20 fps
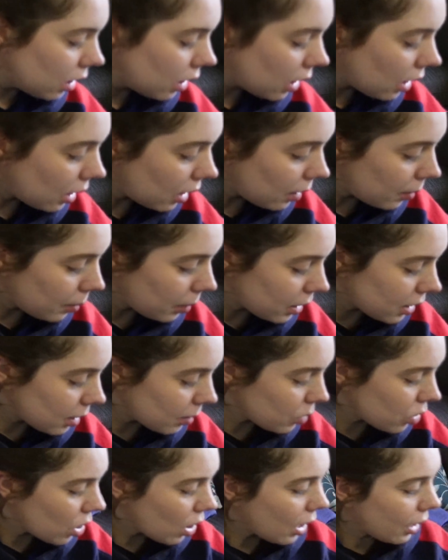because I'm
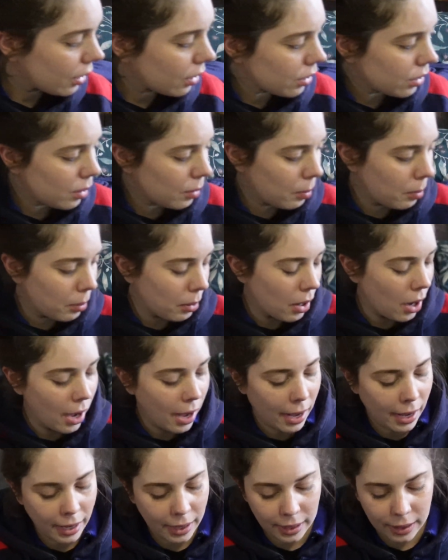trying not to
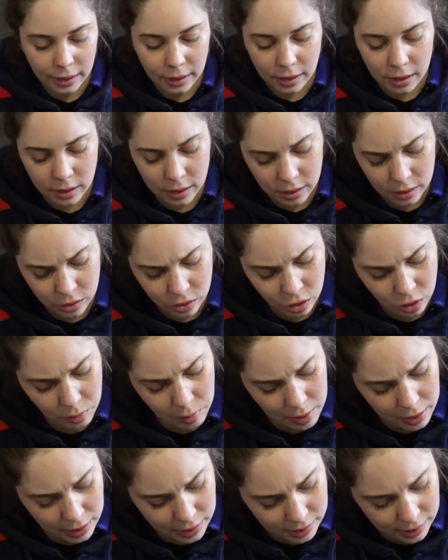buy too
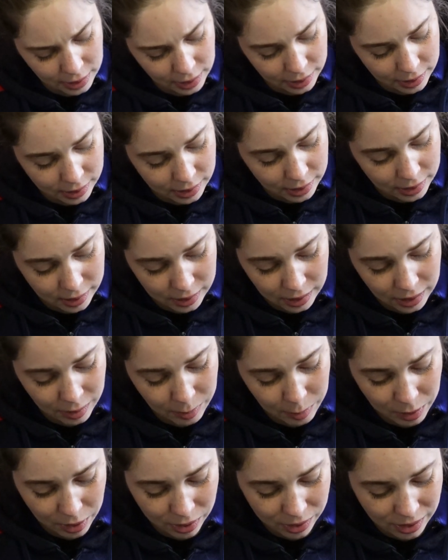many seeds this year
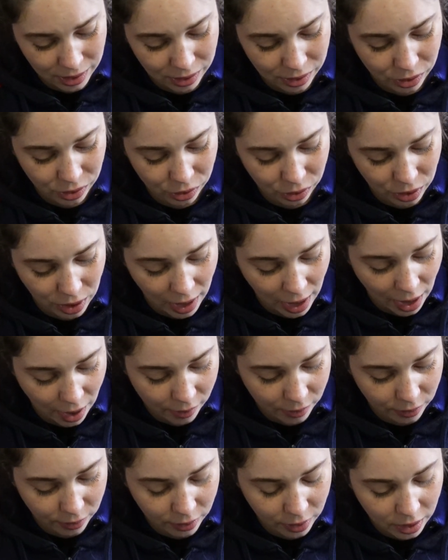because I do
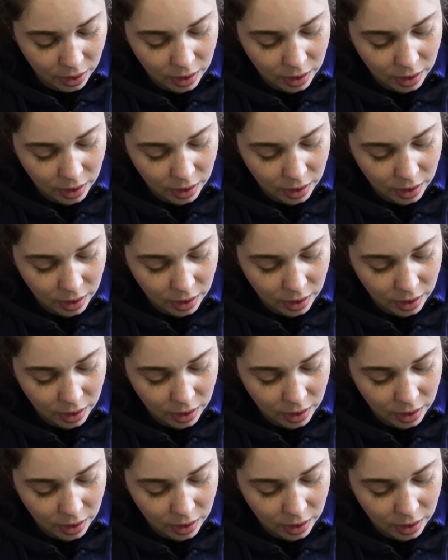have